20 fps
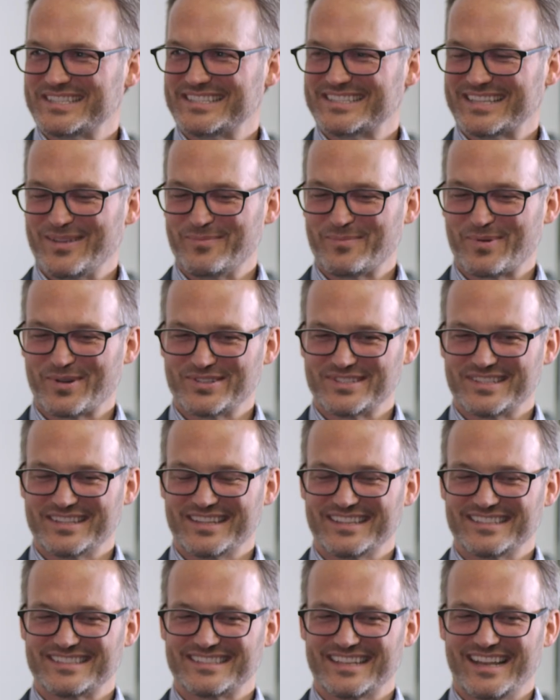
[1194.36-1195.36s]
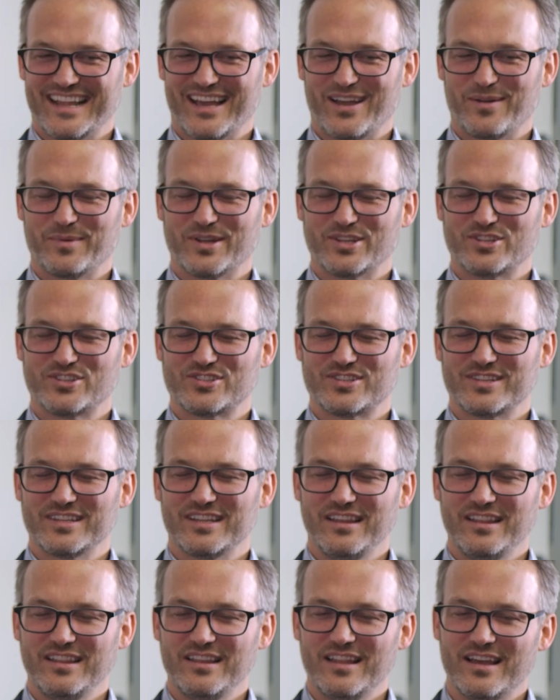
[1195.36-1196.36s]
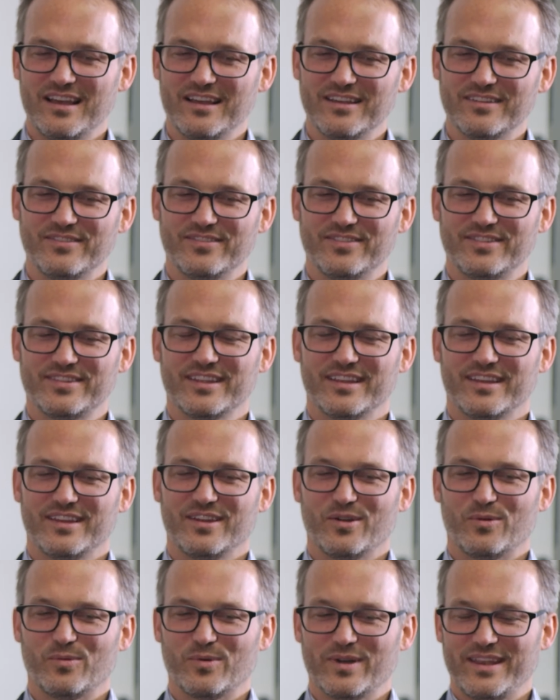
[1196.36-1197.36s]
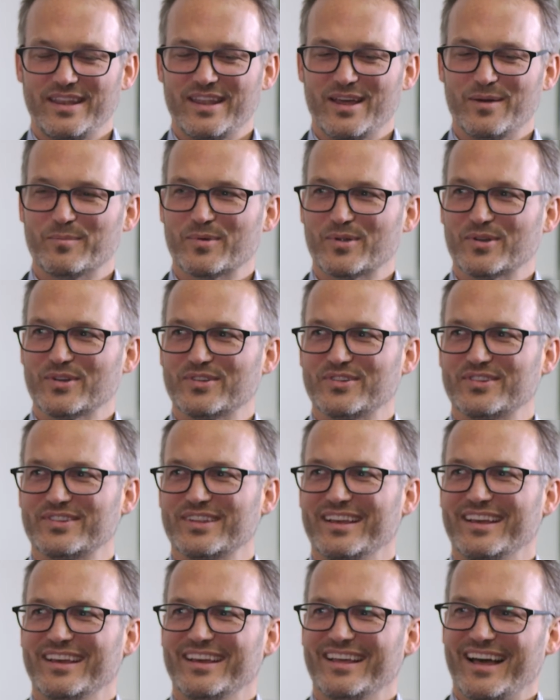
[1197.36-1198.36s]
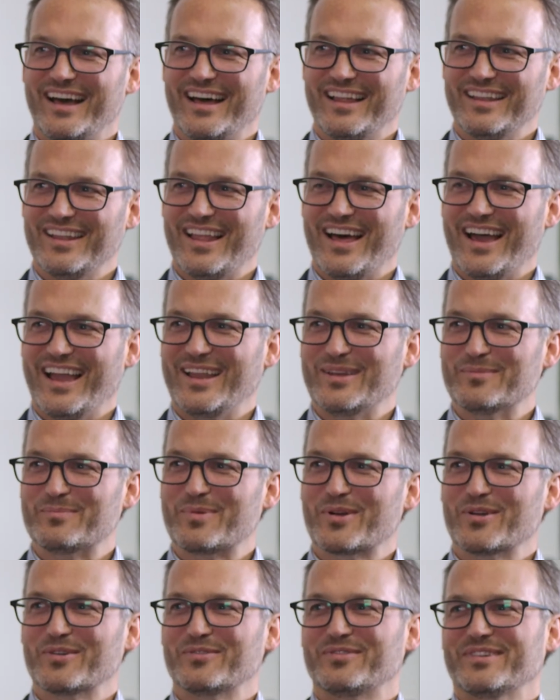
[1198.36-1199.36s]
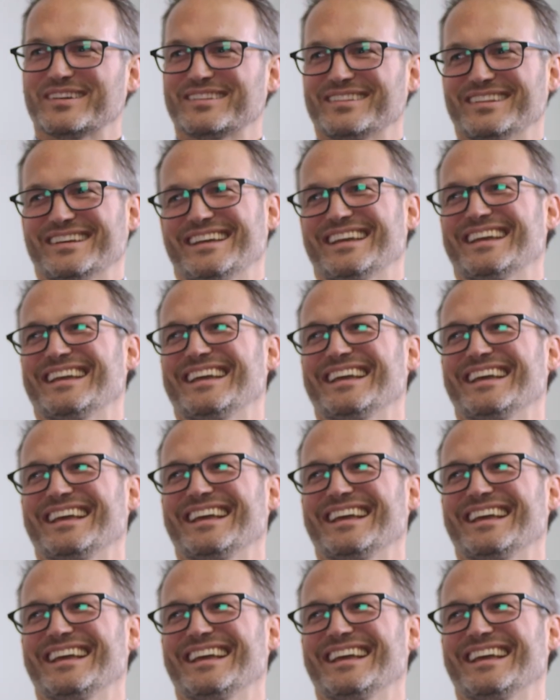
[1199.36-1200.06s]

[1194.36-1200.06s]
the same person that said how much she loves when numbers align perfectly.